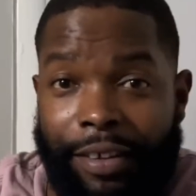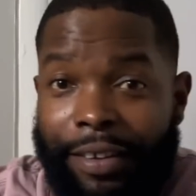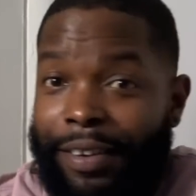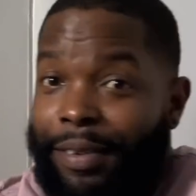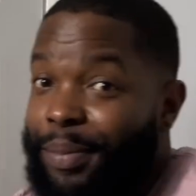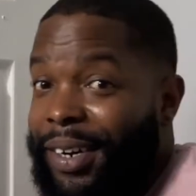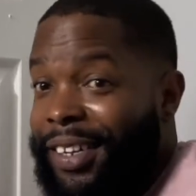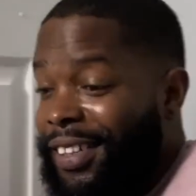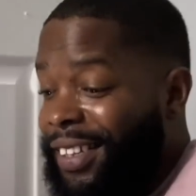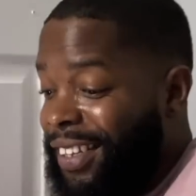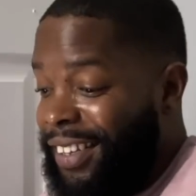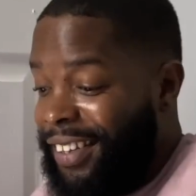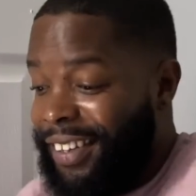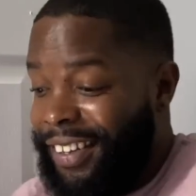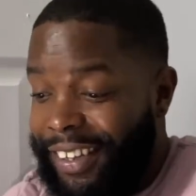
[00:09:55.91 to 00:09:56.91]
I'm not
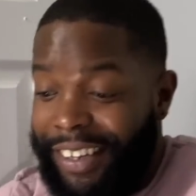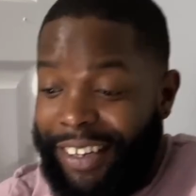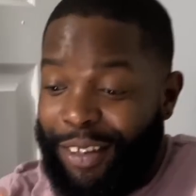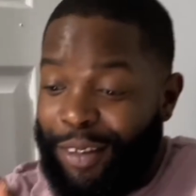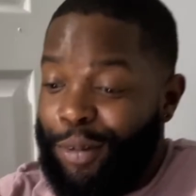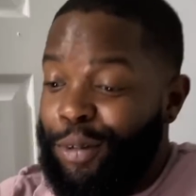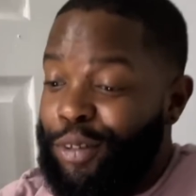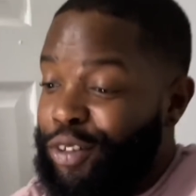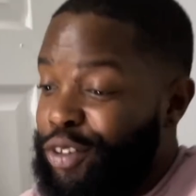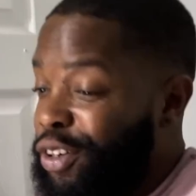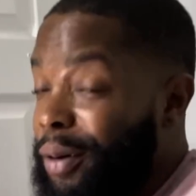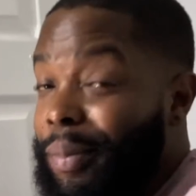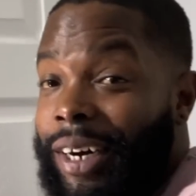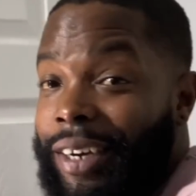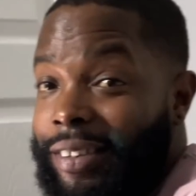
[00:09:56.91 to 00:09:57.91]
thing. Use
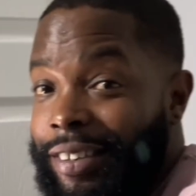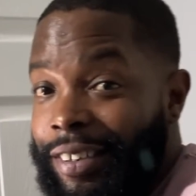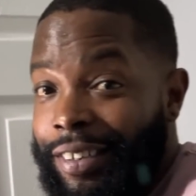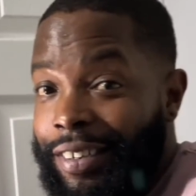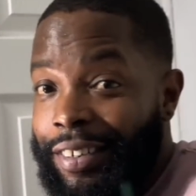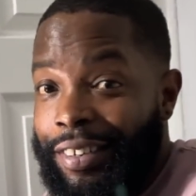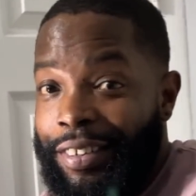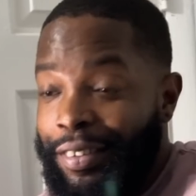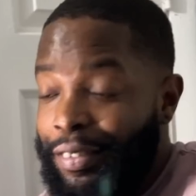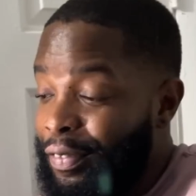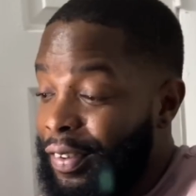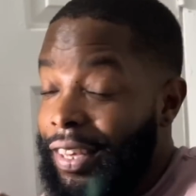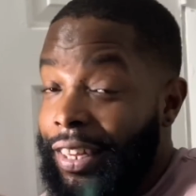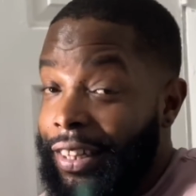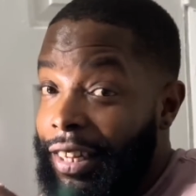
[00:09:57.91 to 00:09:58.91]
Trabass to
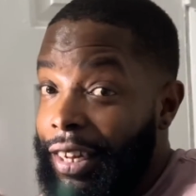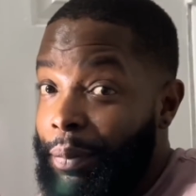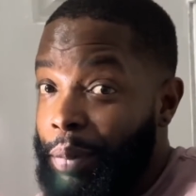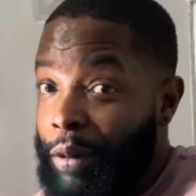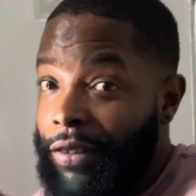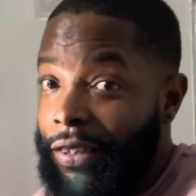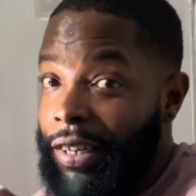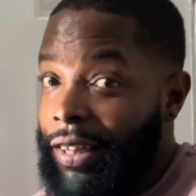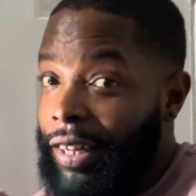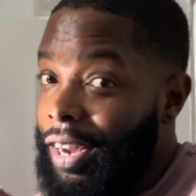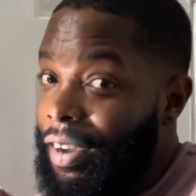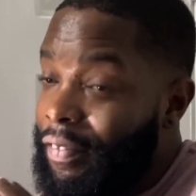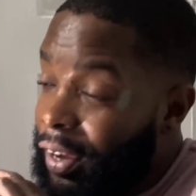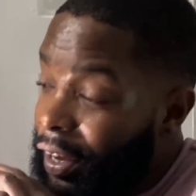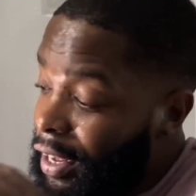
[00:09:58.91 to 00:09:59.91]
get 10%
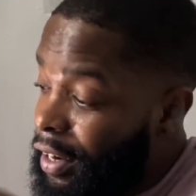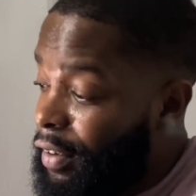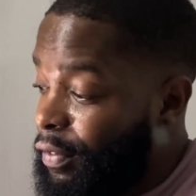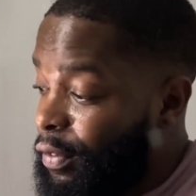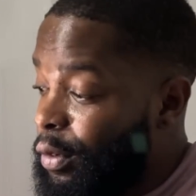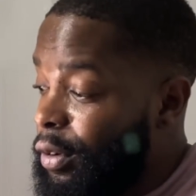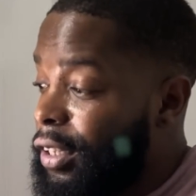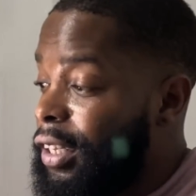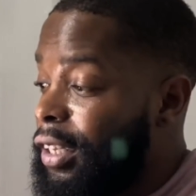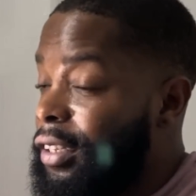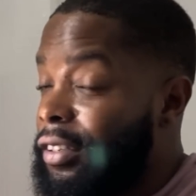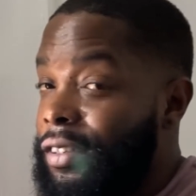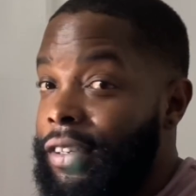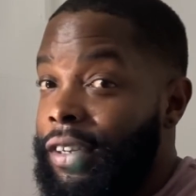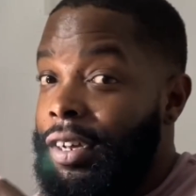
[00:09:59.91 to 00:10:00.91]
off of any phone
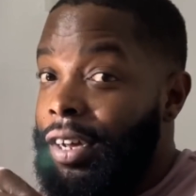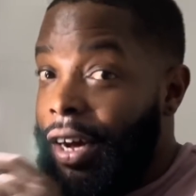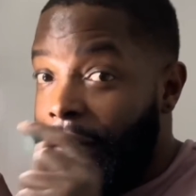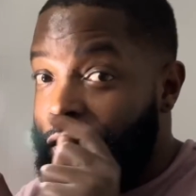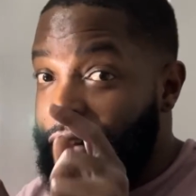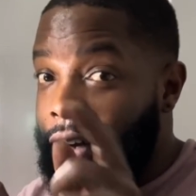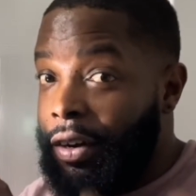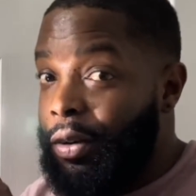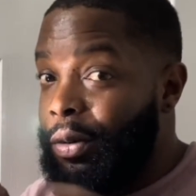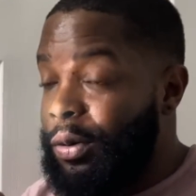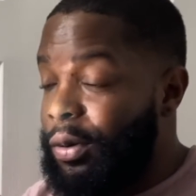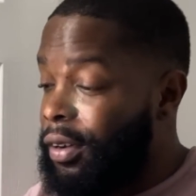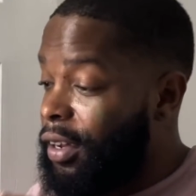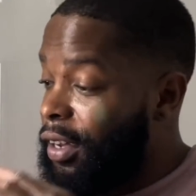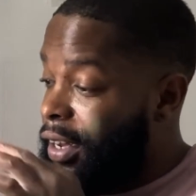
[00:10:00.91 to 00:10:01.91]
case. glow.
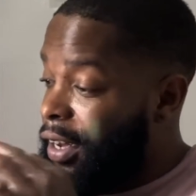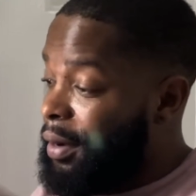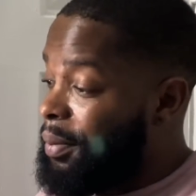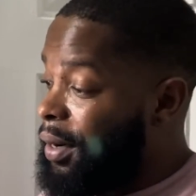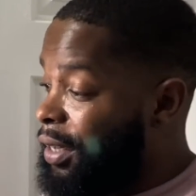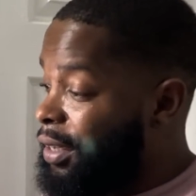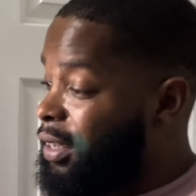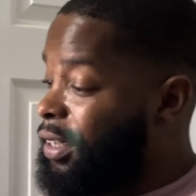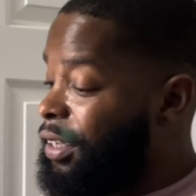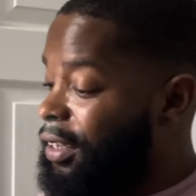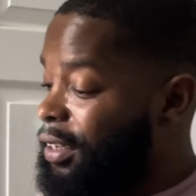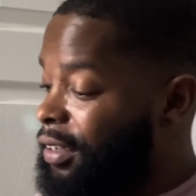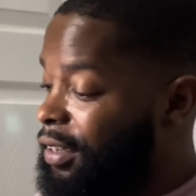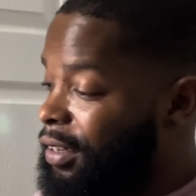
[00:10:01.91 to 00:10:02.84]
I'm not thing.